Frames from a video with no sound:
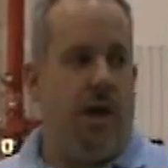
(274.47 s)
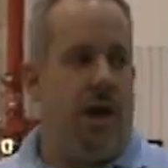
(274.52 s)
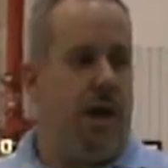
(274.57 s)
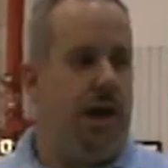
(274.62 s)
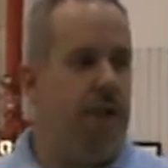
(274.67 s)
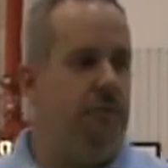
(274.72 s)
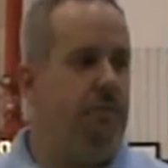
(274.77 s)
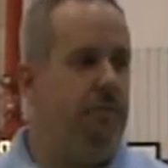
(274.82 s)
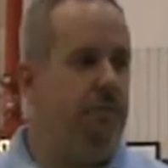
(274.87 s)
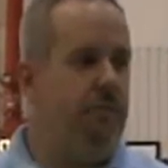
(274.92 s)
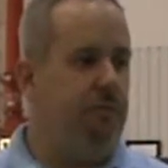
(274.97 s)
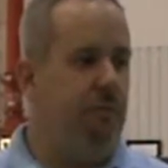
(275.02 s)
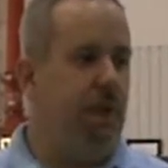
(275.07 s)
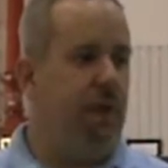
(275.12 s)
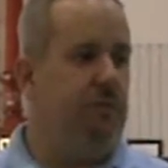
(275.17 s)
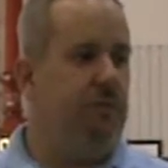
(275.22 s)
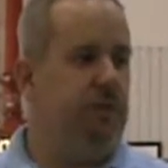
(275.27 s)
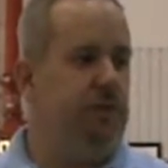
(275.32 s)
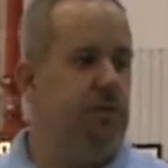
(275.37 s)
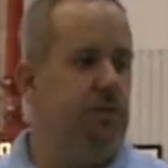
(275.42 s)
And the
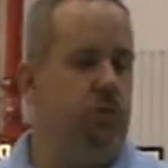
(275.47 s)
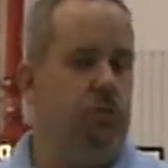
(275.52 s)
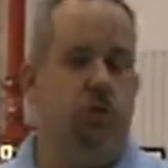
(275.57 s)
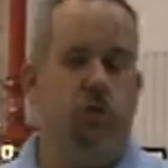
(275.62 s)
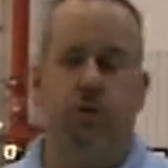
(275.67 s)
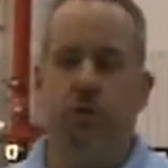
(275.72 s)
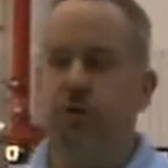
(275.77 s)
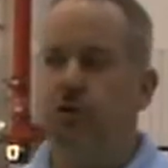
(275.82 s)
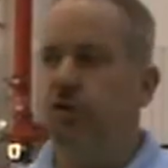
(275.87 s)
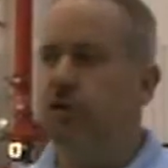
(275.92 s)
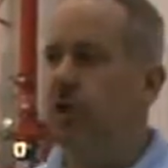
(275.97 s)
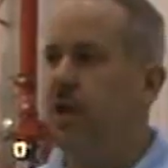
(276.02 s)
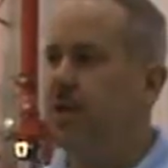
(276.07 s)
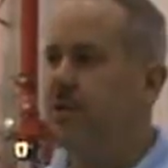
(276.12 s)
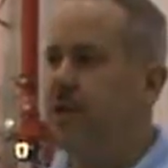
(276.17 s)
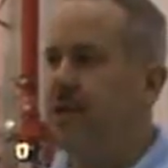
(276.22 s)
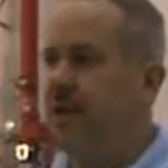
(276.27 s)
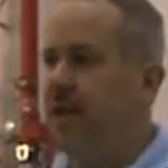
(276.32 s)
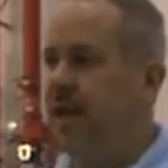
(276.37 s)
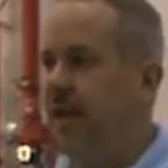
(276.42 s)
flight mission will
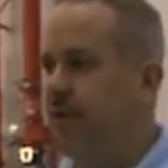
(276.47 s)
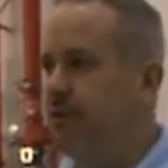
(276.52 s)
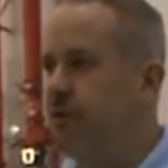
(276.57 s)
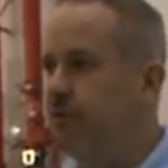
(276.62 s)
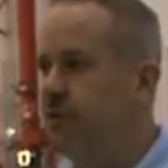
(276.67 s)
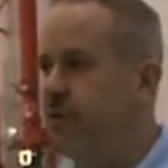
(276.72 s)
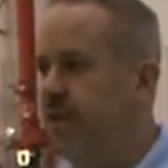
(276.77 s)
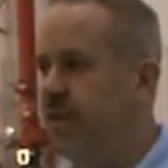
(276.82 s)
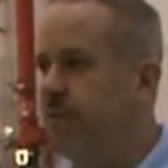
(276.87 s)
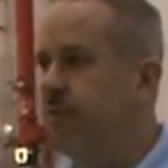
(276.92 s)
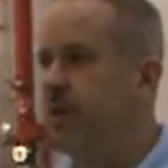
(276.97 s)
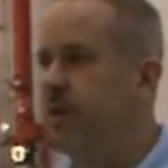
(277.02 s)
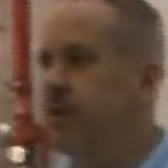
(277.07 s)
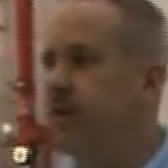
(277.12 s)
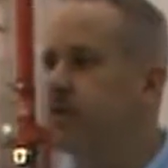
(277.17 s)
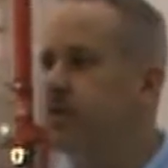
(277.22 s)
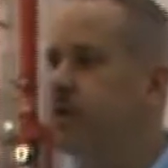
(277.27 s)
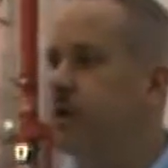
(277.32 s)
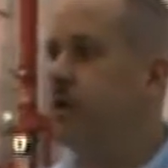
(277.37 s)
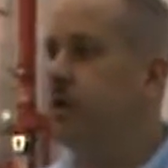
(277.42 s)
utilize a lander team that
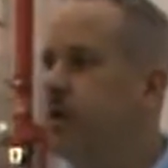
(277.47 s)
is